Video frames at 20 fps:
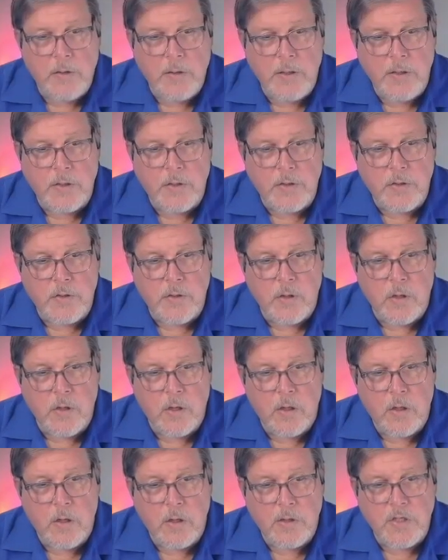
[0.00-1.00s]
it's
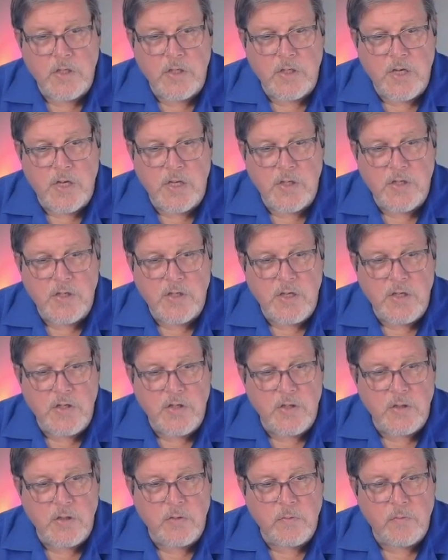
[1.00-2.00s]
a 10
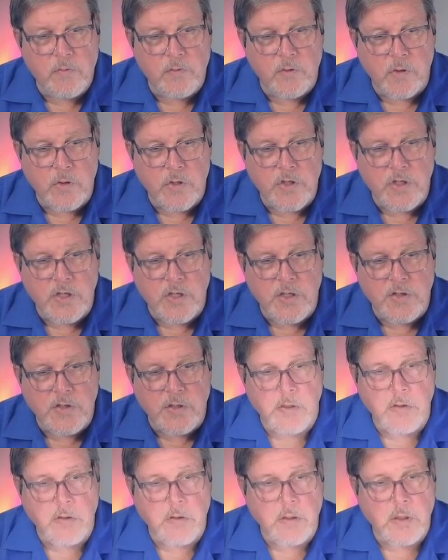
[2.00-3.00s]
season first
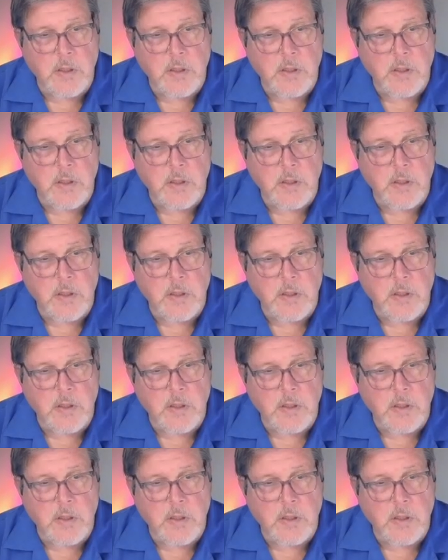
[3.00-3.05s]
season